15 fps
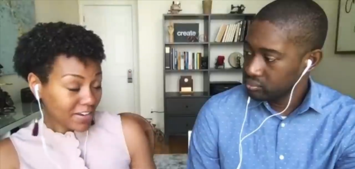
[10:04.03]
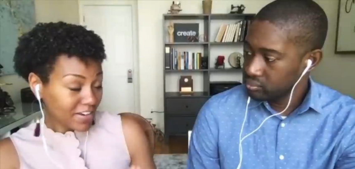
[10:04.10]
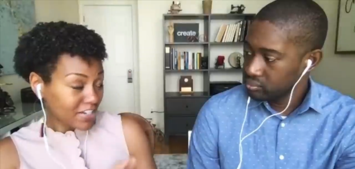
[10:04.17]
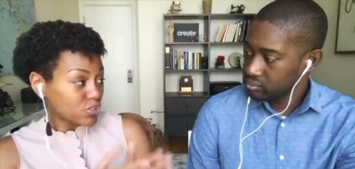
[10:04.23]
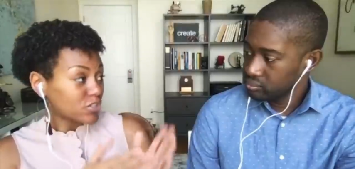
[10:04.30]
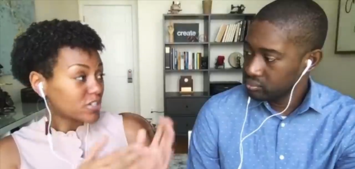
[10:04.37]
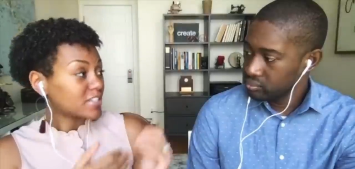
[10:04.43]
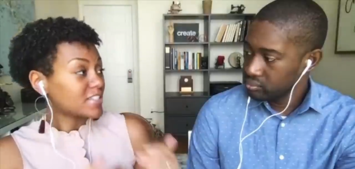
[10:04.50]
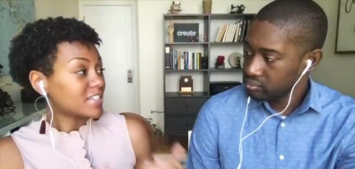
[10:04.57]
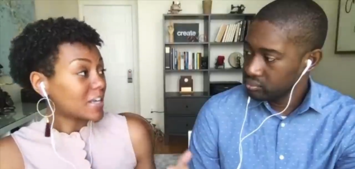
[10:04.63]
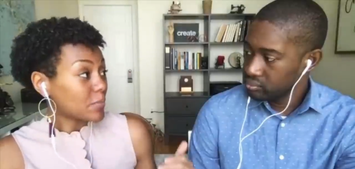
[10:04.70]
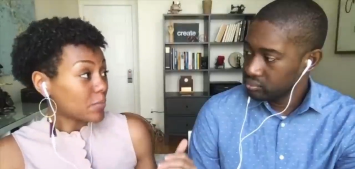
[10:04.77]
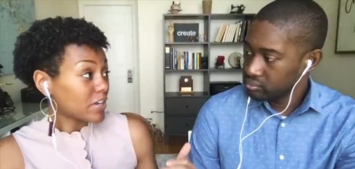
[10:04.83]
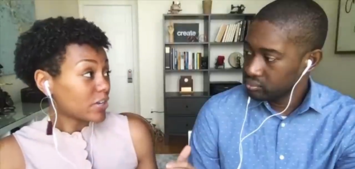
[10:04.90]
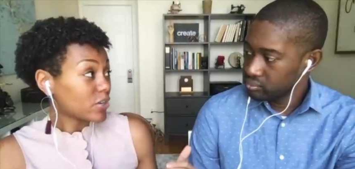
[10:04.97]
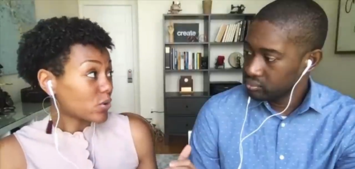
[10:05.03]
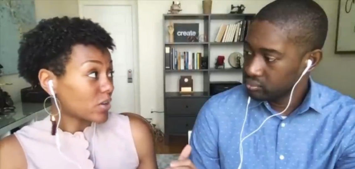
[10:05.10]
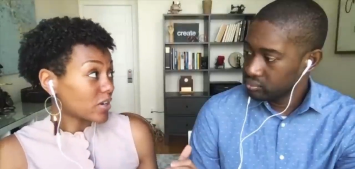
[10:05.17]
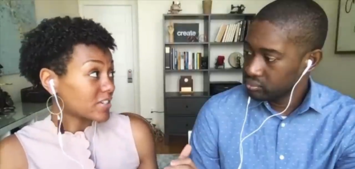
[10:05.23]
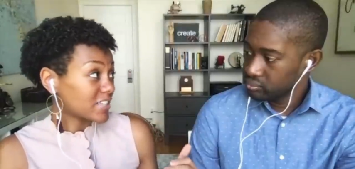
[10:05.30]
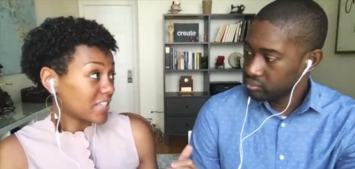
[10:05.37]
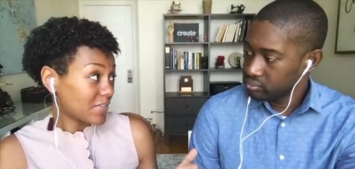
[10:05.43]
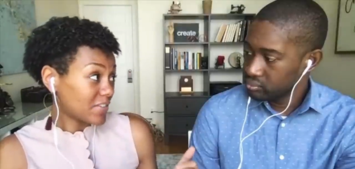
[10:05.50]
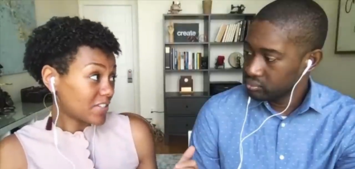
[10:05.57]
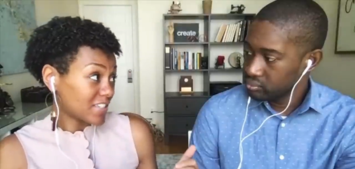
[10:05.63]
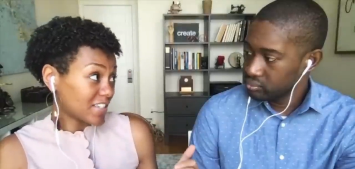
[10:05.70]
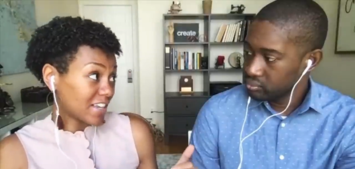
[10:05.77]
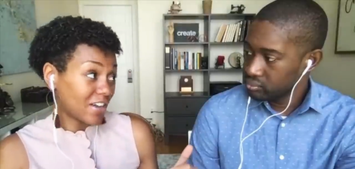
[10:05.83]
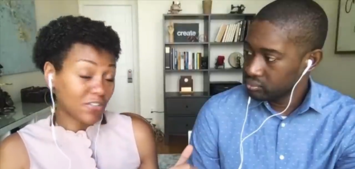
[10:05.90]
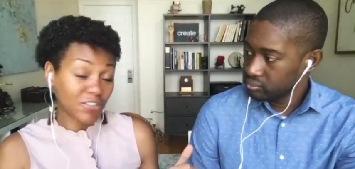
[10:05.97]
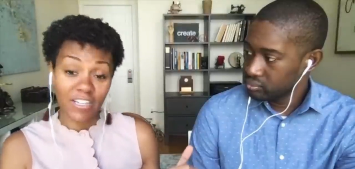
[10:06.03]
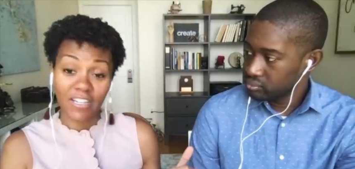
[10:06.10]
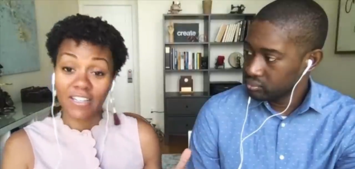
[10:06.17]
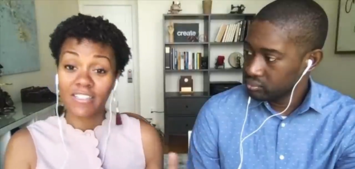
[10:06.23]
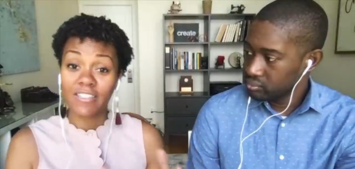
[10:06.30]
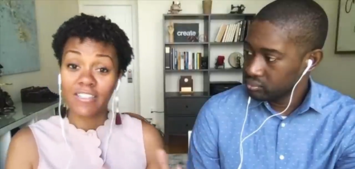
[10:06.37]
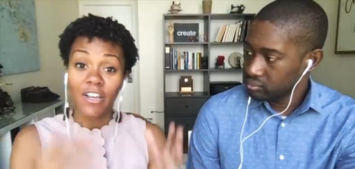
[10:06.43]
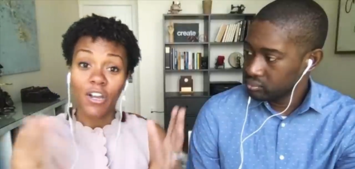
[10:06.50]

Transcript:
Speaker 1: interest, the same way your savings account does.